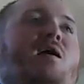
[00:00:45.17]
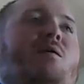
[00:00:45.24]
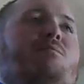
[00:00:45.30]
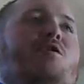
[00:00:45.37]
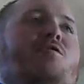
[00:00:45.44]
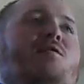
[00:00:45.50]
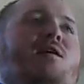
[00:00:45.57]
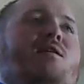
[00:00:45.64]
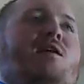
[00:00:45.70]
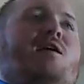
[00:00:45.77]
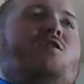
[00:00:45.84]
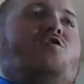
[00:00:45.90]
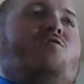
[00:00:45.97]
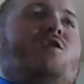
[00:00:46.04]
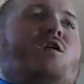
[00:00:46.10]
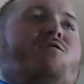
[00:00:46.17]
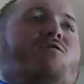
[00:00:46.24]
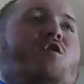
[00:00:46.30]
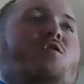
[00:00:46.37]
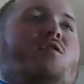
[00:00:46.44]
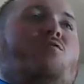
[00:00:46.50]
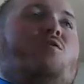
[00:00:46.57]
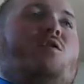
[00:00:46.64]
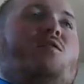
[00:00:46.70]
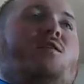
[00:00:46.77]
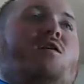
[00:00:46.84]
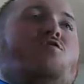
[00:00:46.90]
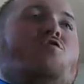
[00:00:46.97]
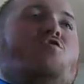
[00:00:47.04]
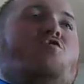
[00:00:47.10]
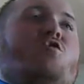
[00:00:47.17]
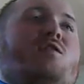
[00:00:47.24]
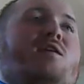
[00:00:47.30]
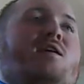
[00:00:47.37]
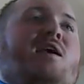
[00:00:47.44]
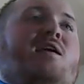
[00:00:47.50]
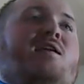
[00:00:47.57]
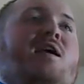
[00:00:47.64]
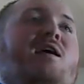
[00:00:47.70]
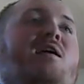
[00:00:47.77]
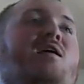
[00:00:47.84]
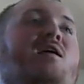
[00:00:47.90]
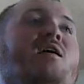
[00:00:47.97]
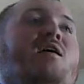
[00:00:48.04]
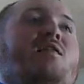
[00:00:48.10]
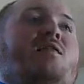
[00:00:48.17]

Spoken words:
abuse allegations for the first of three scheduled shows in Canada.